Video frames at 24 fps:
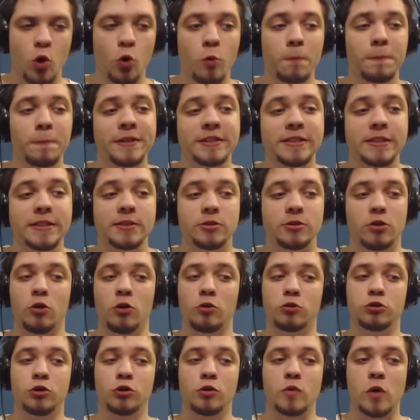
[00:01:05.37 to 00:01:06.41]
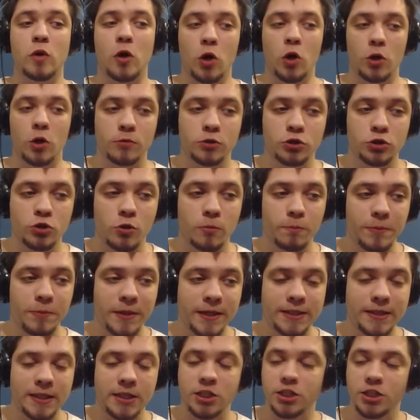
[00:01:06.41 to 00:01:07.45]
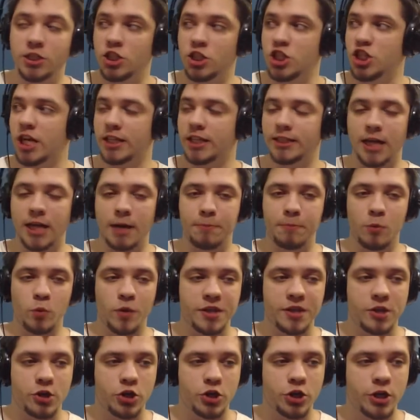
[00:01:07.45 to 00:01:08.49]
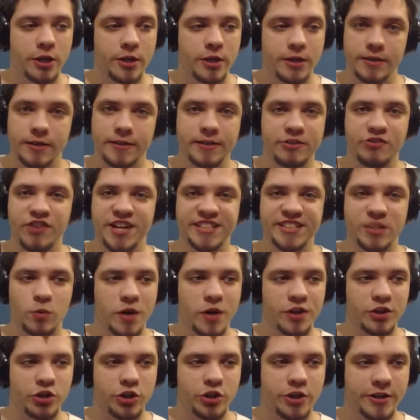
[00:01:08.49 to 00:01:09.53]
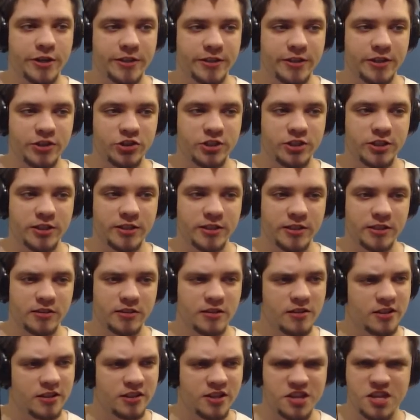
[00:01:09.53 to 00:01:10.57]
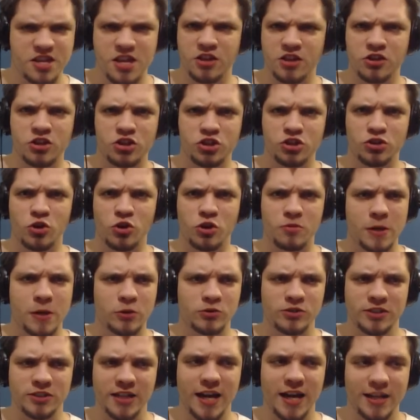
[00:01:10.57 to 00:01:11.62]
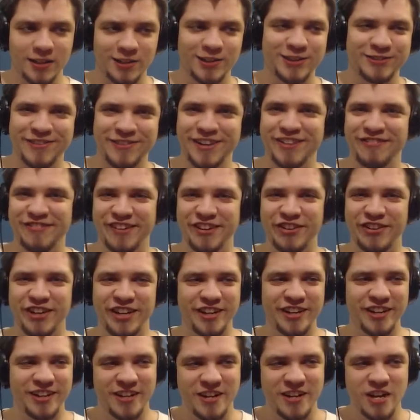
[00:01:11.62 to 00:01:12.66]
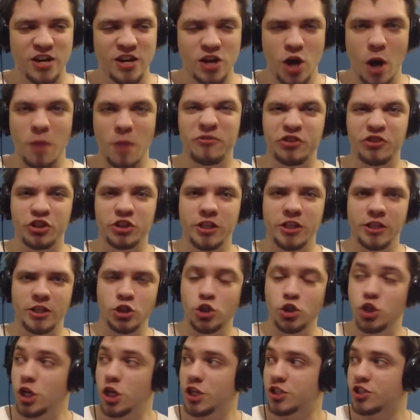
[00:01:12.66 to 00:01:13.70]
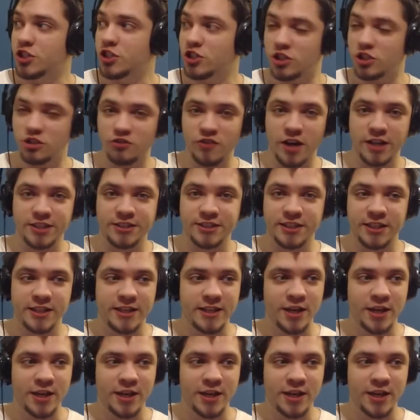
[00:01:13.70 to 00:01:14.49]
Opus is also almost completely shut up. Weather, crazy weather. There's a thunderstorm outside. It's very, very comforting. Jesus Christ.